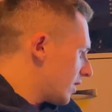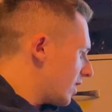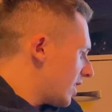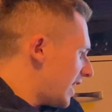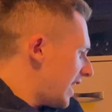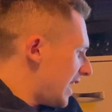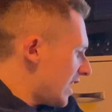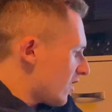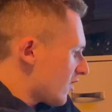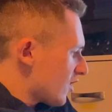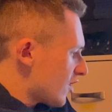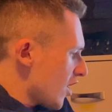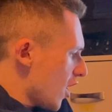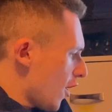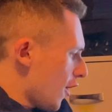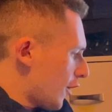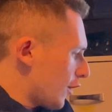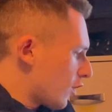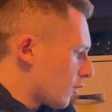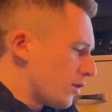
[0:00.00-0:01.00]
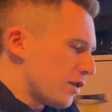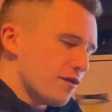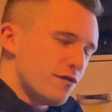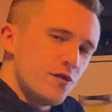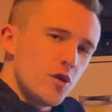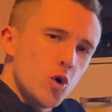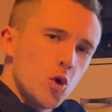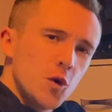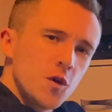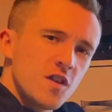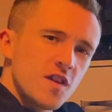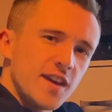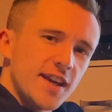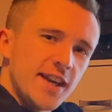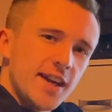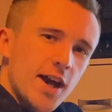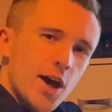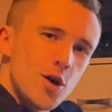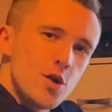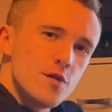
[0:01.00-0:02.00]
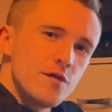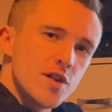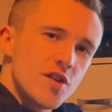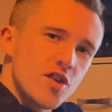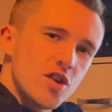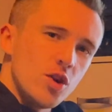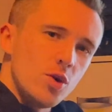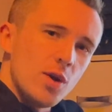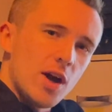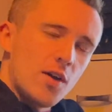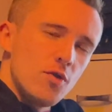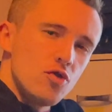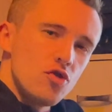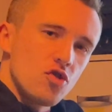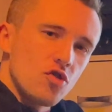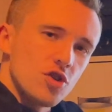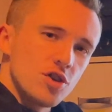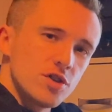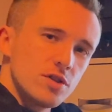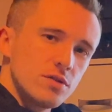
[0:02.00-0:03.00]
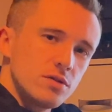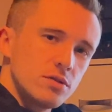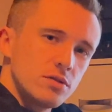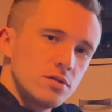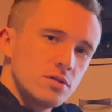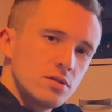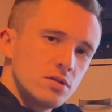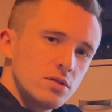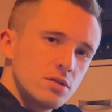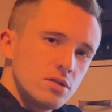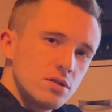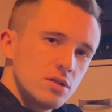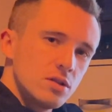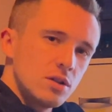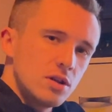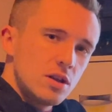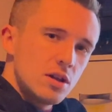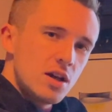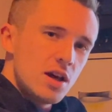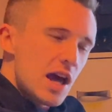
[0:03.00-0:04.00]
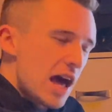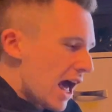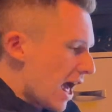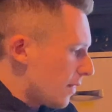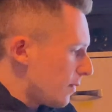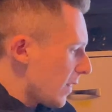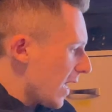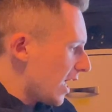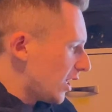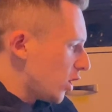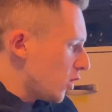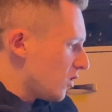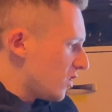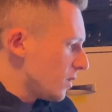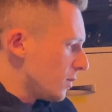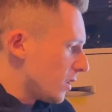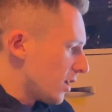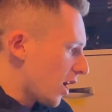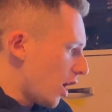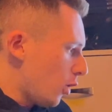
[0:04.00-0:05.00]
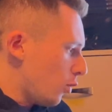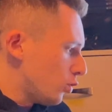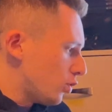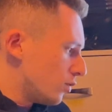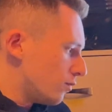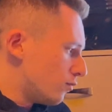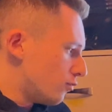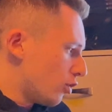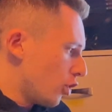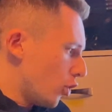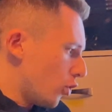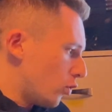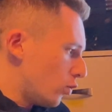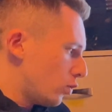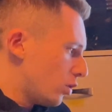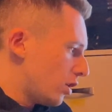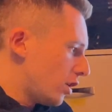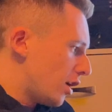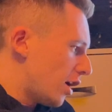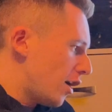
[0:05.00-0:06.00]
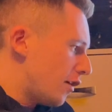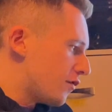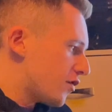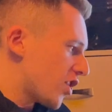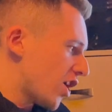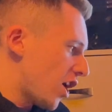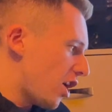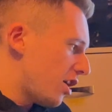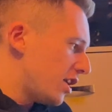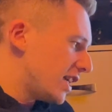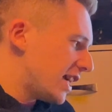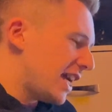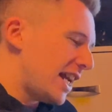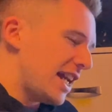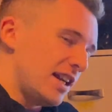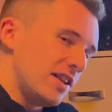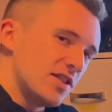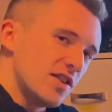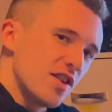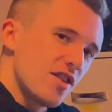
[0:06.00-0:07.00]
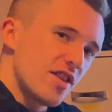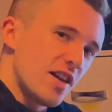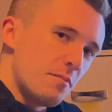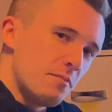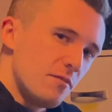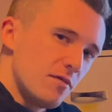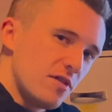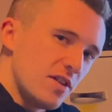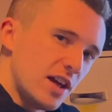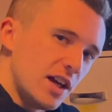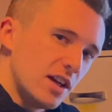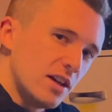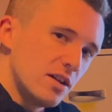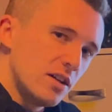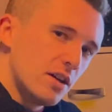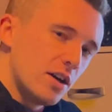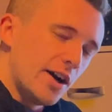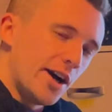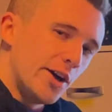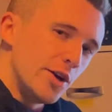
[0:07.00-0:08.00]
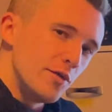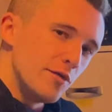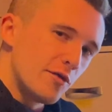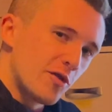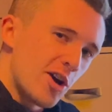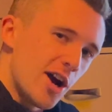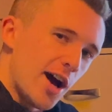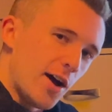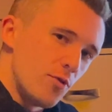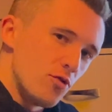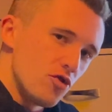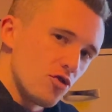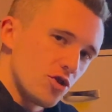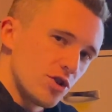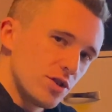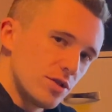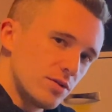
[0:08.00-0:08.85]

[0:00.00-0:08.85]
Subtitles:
it starts with 40 over 200. And they're using the golden rule of turning it into something over 100.